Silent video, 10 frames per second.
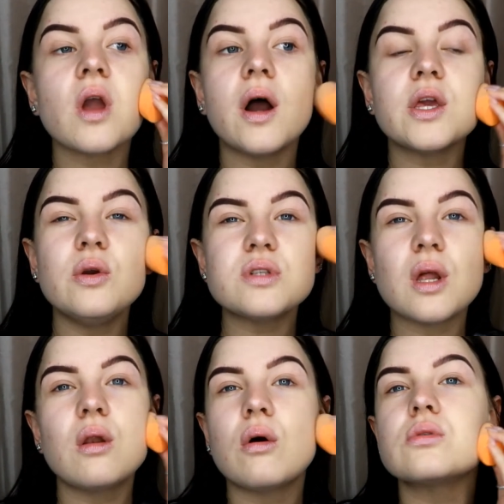I use
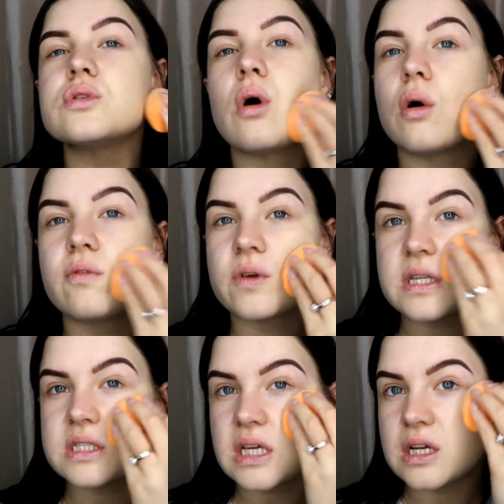a lot of
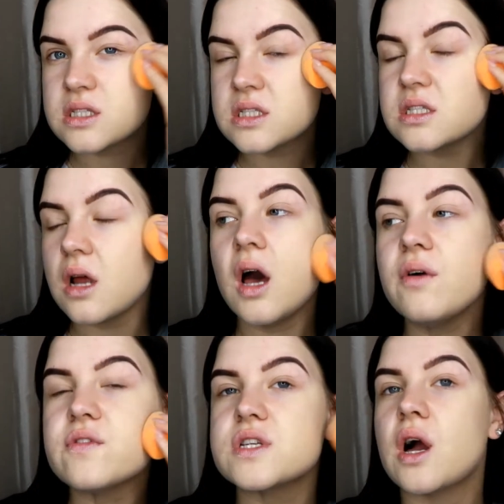concealers and
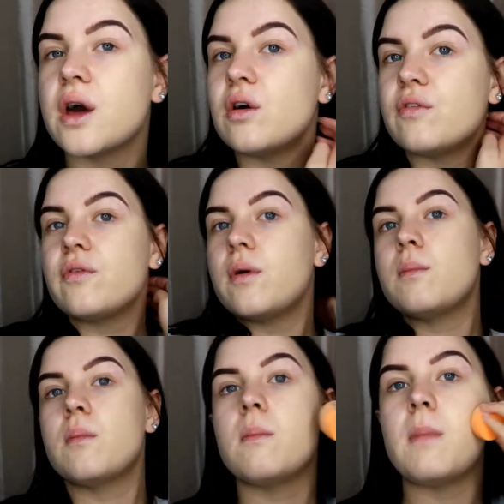stuff to kind of
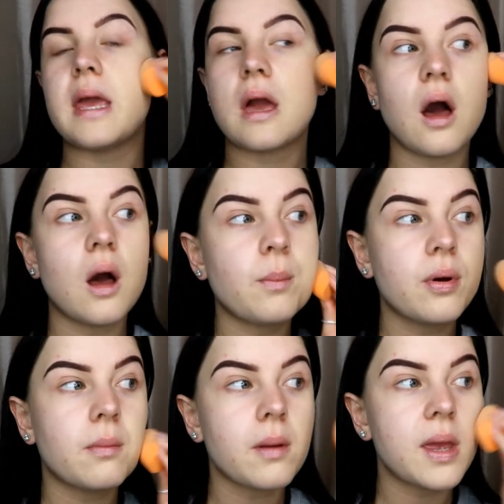make up
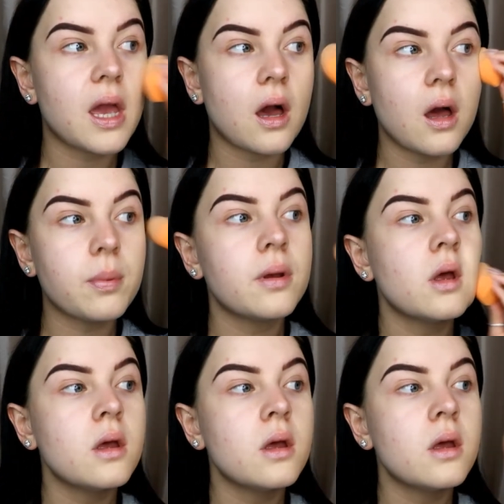my makeup.